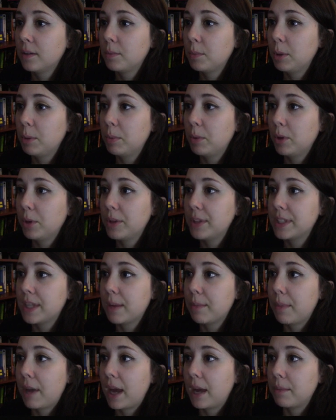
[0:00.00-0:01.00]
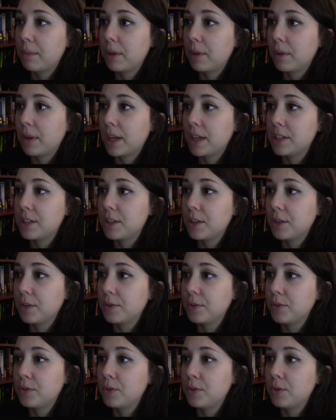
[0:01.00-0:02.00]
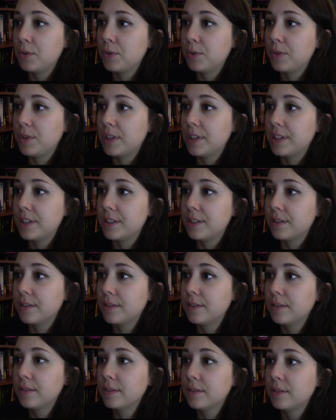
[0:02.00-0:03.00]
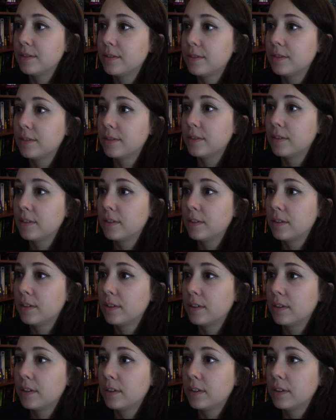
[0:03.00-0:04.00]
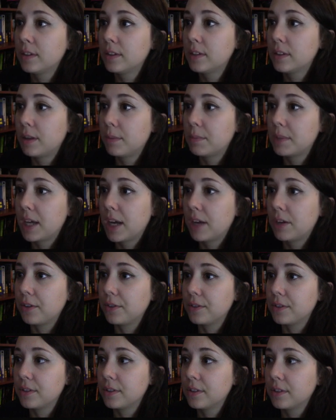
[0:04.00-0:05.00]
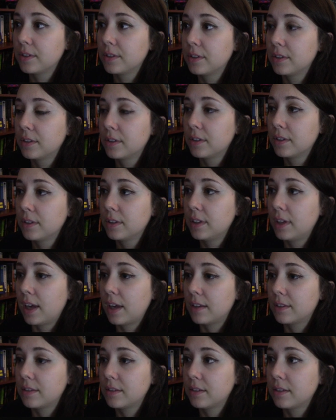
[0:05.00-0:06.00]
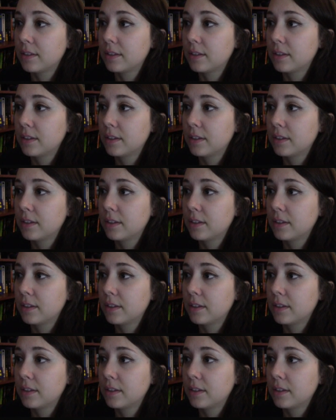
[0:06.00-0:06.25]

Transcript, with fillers: People always get mad at me when I don't do the subtitles. Yes.